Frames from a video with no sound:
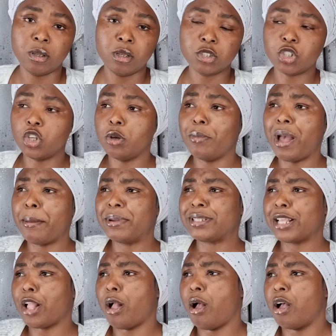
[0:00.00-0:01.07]
So you might be
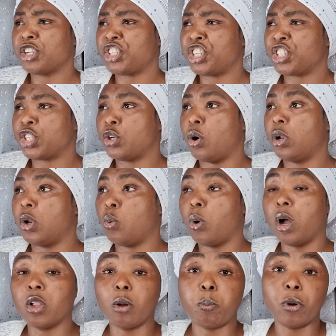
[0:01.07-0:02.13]
saying, oh, she's the only
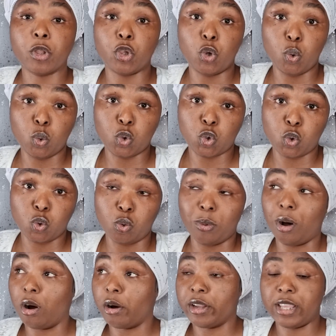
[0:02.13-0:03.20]
one up on YouTube
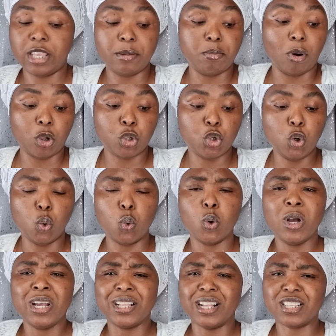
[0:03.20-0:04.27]
or you
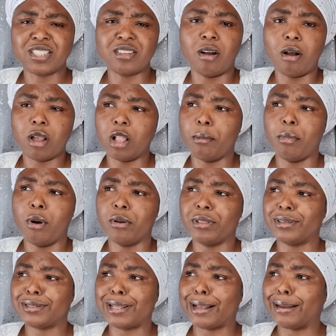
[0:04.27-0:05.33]
that's talking about
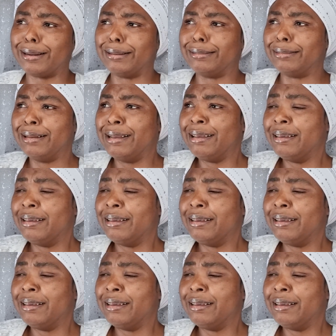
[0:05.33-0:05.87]
the second,